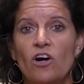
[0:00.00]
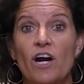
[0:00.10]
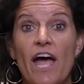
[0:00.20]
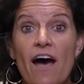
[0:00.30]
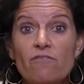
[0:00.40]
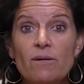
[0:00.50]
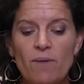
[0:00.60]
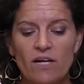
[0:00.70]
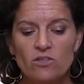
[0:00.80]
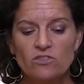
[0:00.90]
are heavy
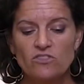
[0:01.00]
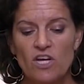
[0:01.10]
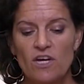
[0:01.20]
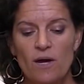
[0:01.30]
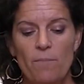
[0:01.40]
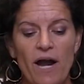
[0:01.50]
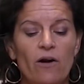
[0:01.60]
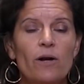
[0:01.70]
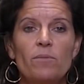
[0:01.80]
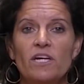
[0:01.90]
metals,
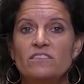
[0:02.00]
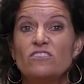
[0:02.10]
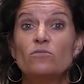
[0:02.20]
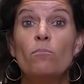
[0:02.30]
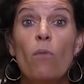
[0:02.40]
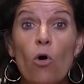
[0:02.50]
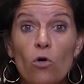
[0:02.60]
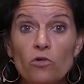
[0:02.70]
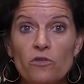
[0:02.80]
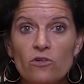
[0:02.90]
parabens,
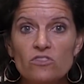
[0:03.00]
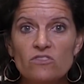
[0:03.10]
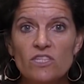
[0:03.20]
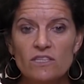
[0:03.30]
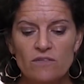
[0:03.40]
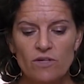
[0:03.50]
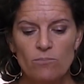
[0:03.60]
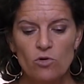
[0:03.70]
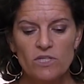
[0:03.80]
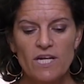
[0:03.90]
mold, those of you that live in a
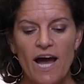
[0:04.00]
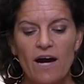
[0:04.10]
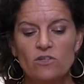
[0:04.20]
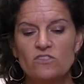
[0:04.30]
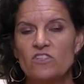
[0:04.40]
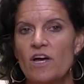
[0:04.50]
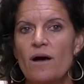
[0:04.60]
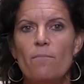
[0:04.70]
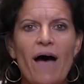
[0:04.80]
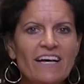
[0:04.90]
moldy house,
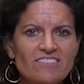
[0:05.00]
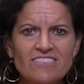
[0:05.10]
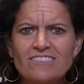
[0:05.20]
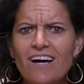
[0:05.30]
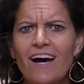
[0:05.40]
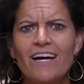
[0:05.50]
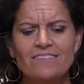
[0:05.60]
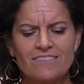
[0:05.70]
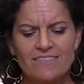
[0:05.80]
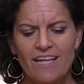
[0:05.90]

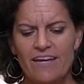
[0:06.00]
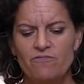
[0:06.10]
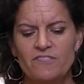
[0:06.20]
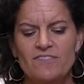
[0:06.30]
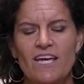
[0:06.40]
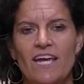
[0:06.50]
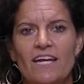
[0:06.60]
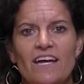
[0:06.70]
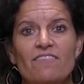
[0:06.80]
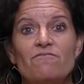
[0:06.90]
pesticides,
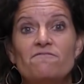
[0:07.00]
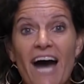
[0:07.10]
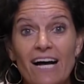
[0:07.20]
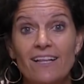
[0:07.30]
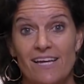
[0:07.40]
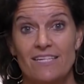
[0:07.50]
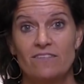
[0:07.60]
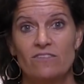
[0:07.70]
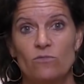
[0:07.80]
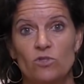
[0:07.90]
glyphosate, and
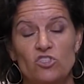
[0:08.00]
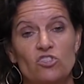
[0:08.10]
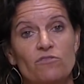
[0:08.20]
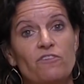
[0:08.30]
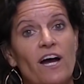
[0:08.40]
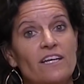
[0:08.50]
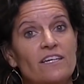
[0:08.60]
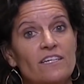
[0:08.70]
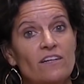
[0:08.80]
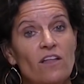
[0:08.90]
phthalates, which you're
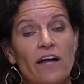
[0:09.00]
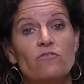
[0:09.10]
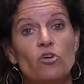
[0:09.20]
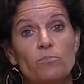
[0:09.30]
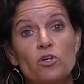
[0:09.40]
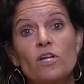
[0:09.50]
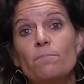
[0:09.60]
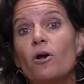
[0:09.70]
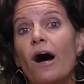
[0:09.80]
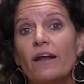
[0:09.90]
finding in a lot of your beauty
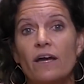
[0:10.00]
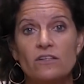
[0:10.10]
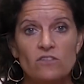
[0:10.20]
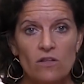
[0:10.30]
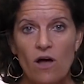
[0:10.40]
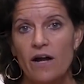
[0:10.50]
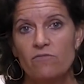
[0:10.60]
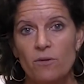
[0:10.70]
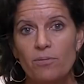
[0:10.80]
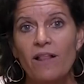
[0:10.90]
products, a lot
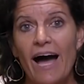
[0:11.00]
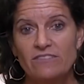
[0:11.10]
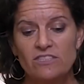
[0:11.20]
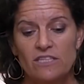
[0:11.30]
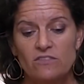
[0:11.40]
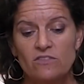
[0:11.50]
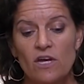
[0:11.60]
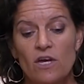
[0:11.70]
of the plastics.